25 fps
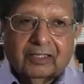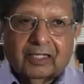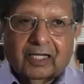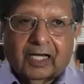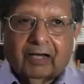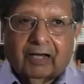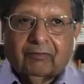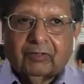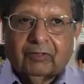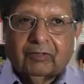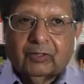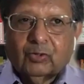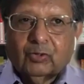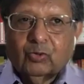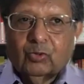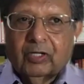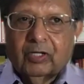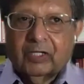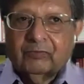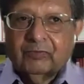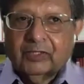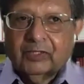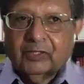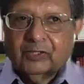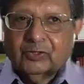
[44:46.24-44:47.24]
I will go
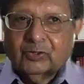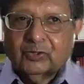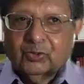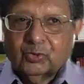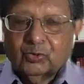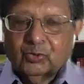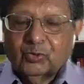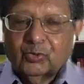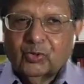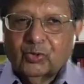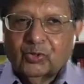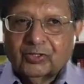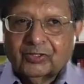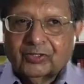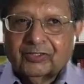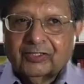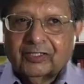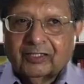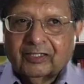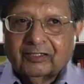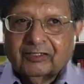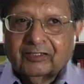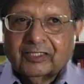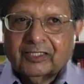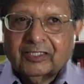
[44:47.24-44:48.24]
on with 2 or
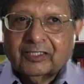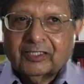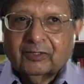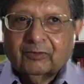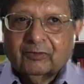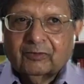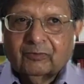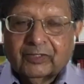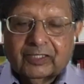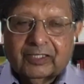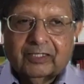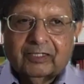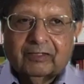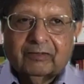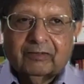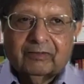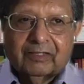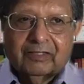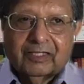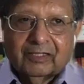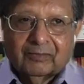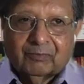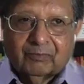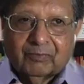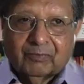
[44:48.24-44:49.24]
3 additional ones, then
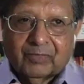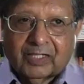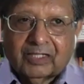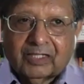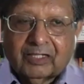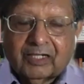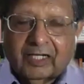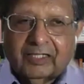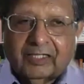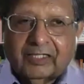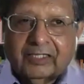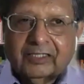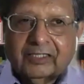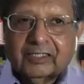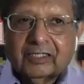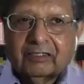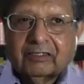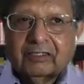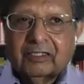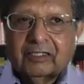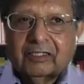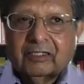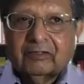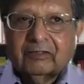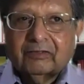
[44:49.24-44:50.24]
my colleagues are
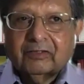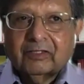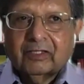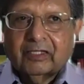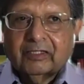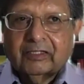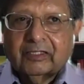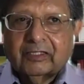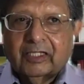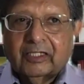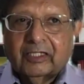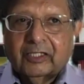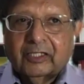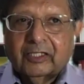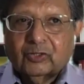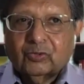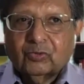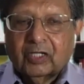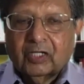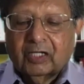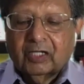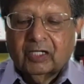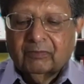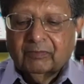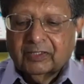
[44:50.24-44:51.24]
there, they need to
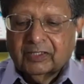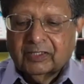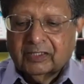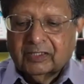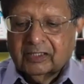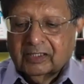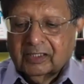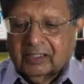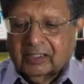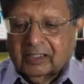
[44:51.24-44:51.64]
comment.